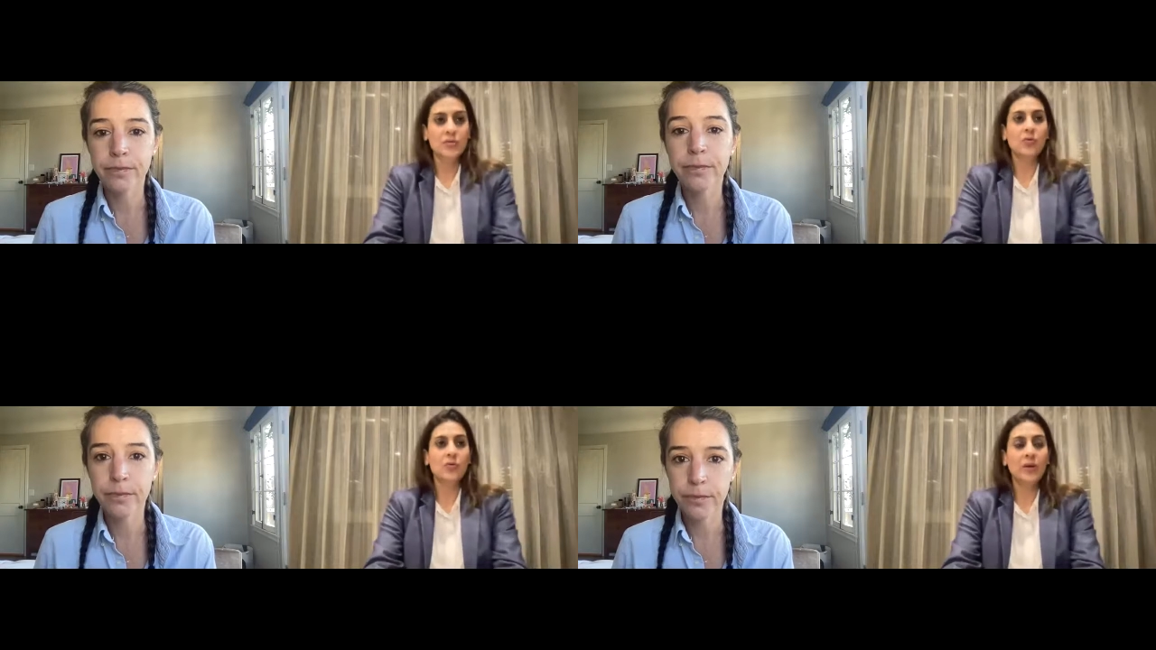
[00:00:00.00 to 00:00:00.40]
Speaker 1: you
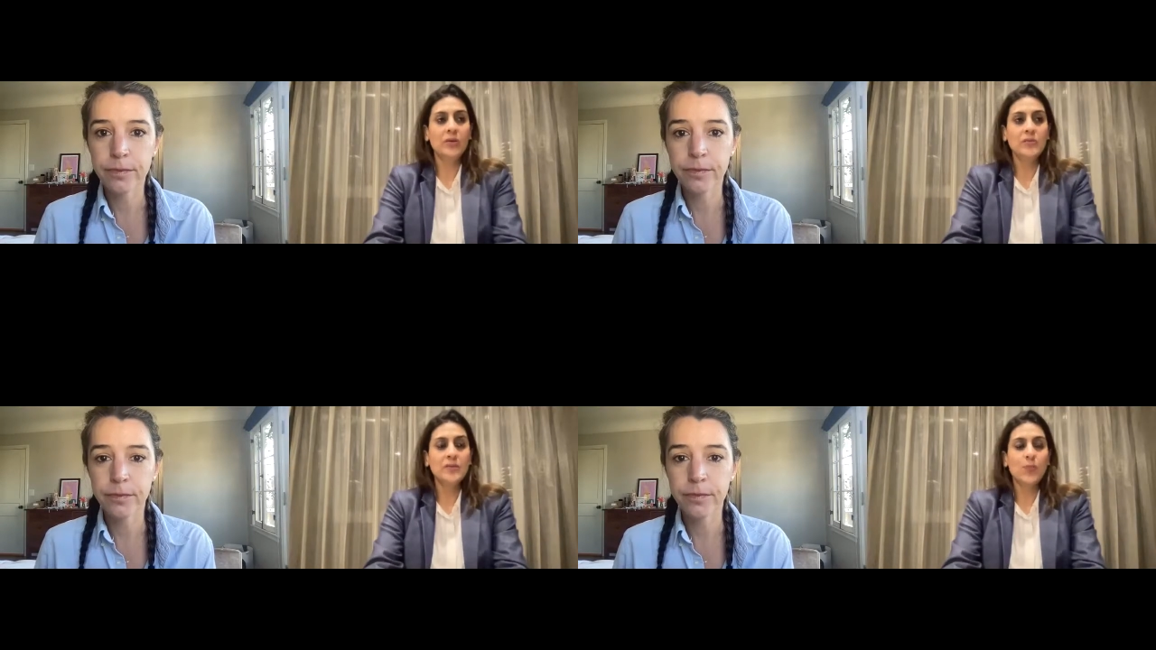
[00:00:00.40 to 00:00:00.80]
know, when
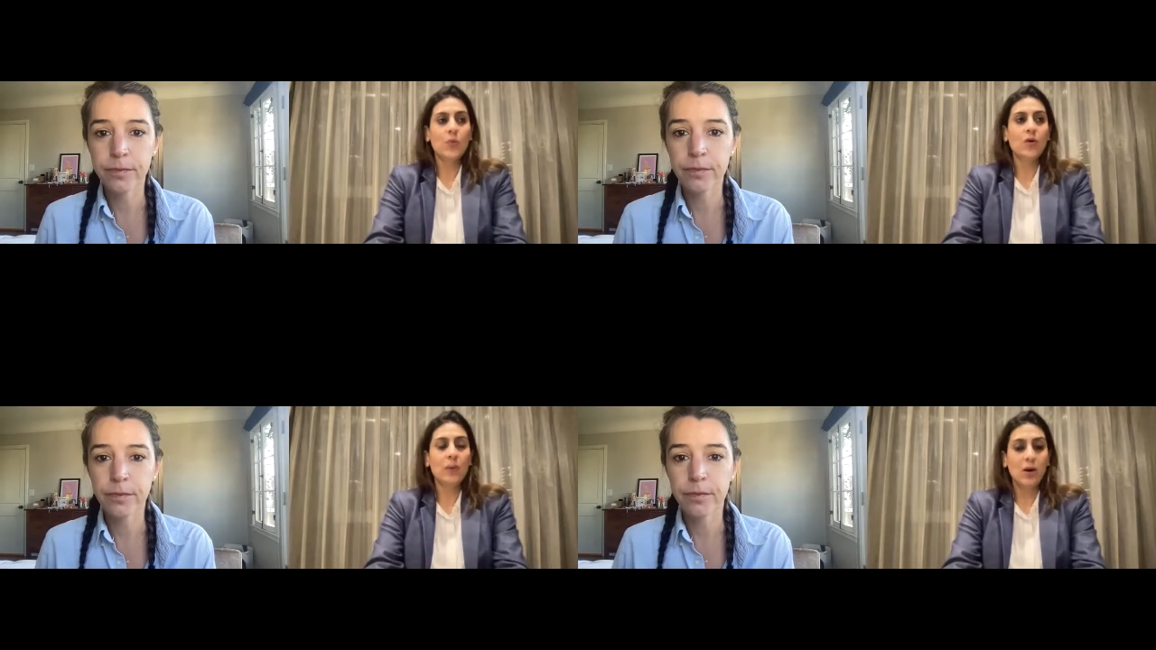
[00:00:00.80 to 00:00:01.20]
you
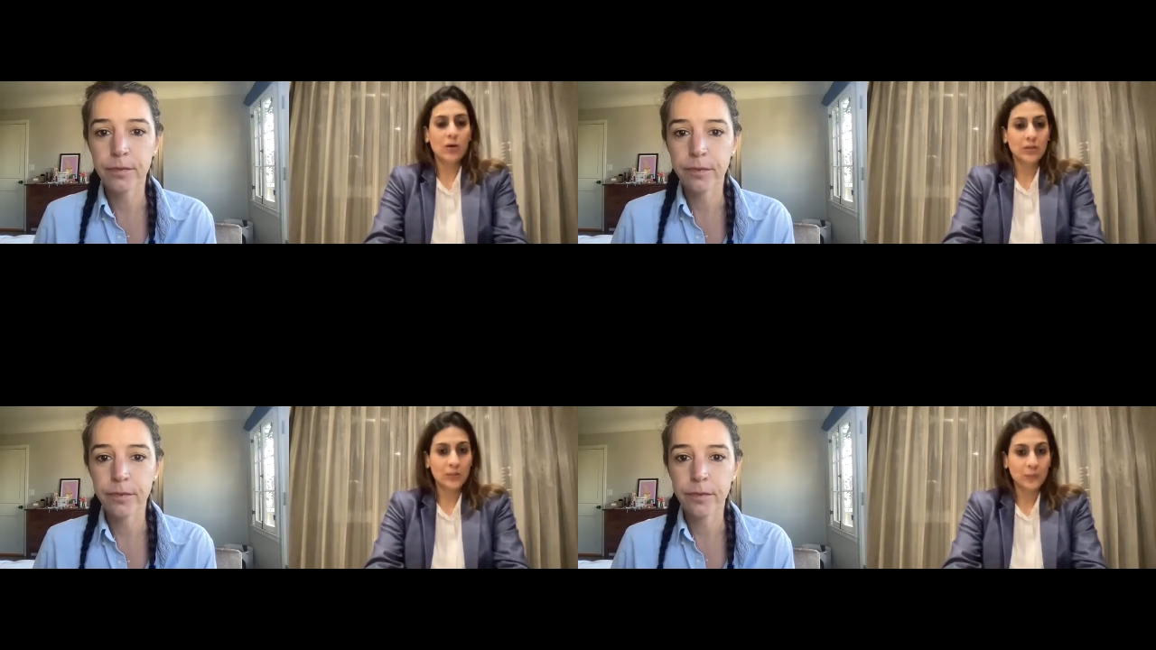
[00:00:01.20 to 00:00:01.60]
spoke
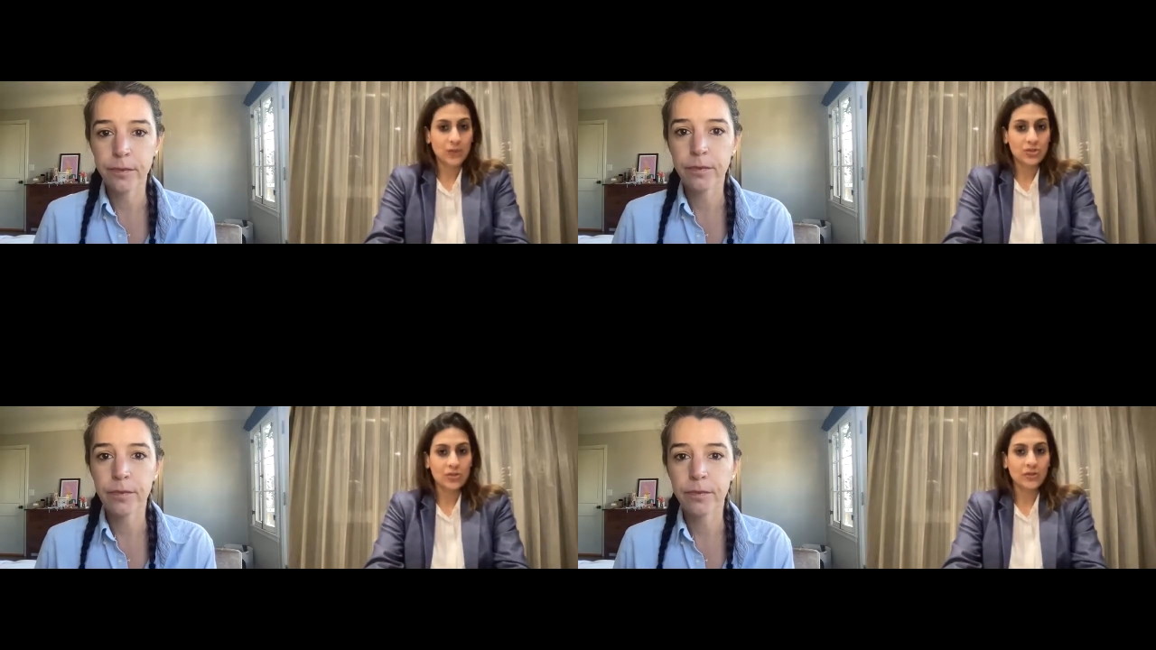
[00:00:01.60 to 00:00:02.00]
about the
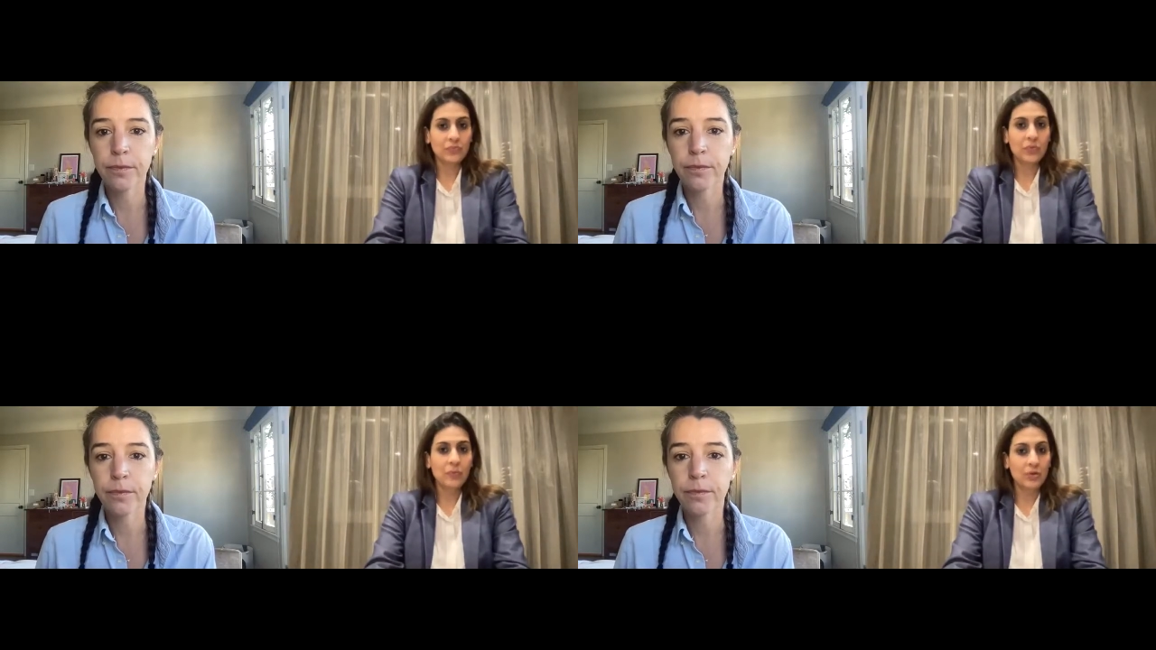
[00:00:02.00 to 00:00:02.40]
pressure that
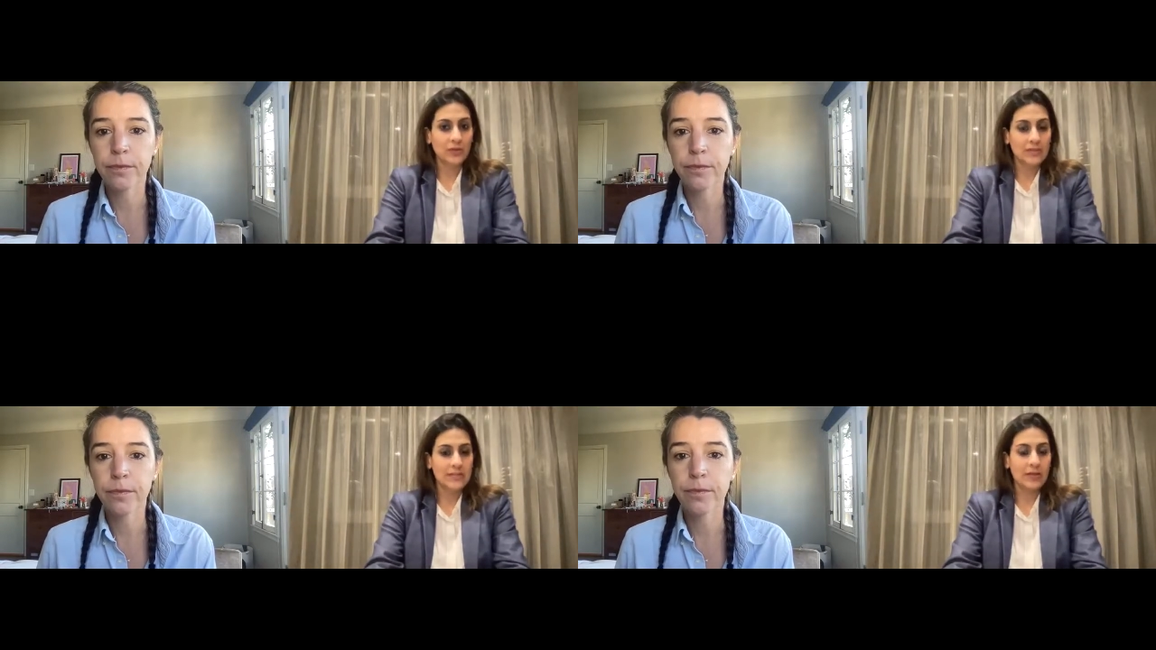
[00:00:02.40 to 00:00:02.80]
we put on
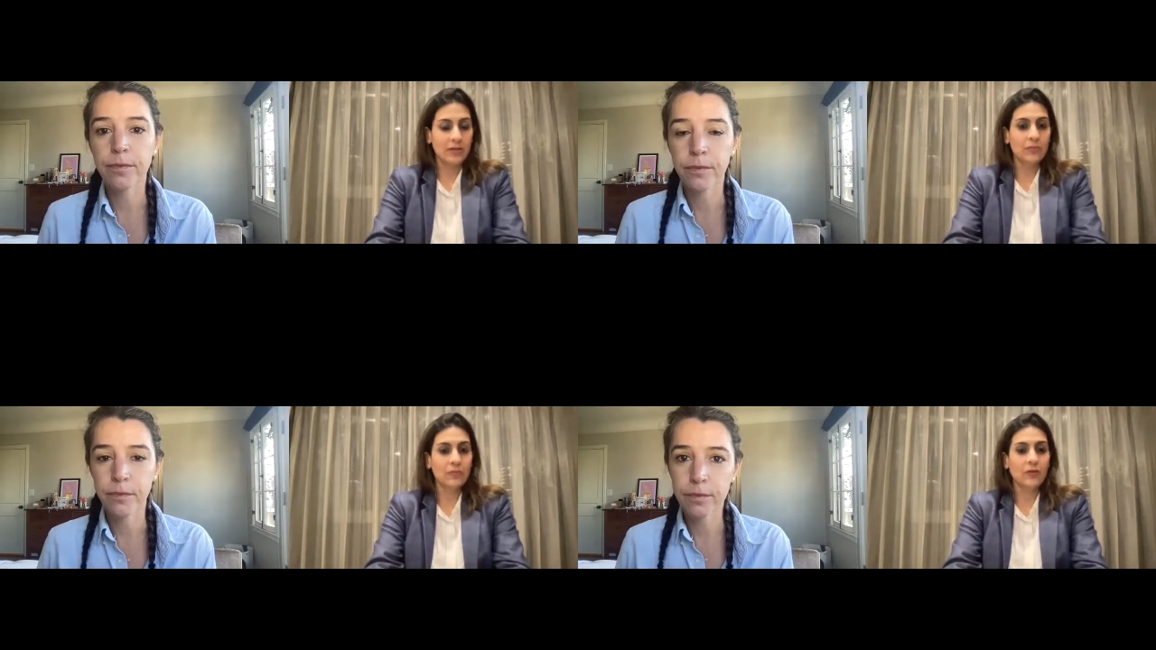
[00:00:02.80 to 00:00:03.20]

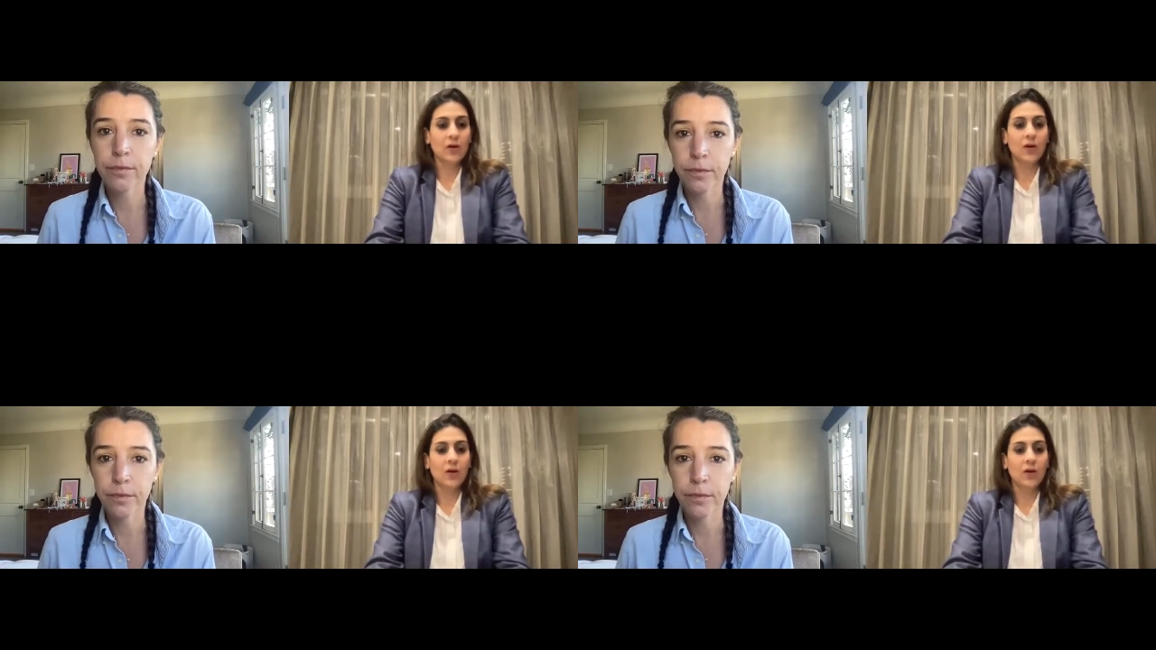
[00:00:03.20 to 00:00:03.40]
ourselves,